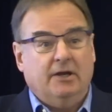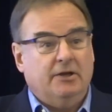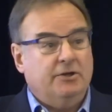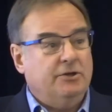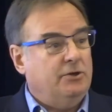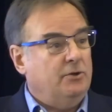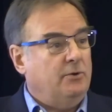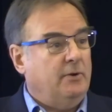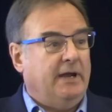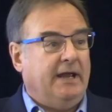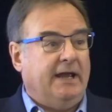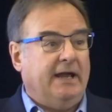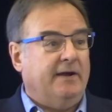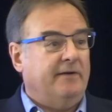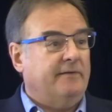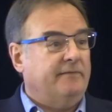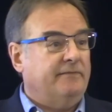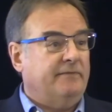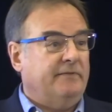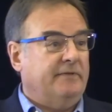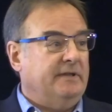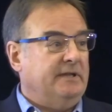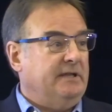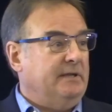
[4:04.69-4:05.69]
you
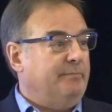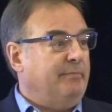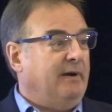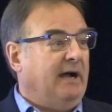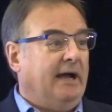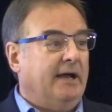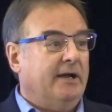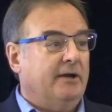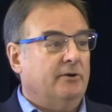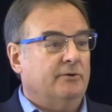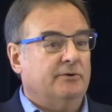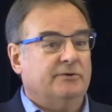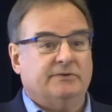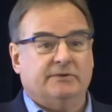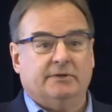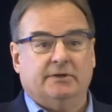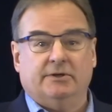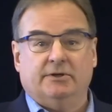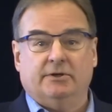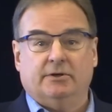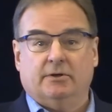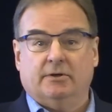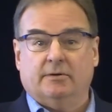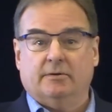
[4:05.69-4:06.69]
have the bios
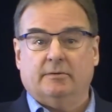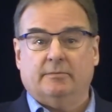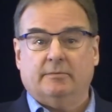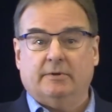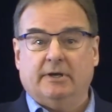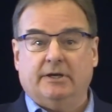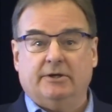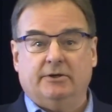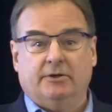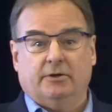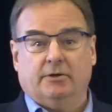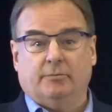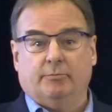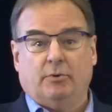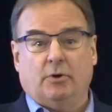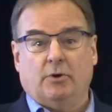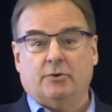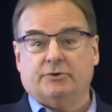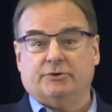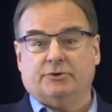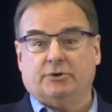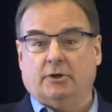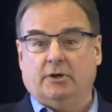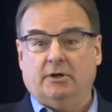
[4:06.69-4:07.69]
in your
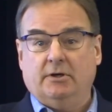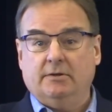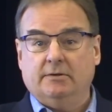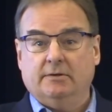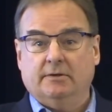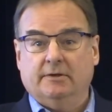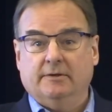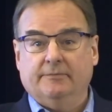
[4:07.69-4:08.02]
brochure,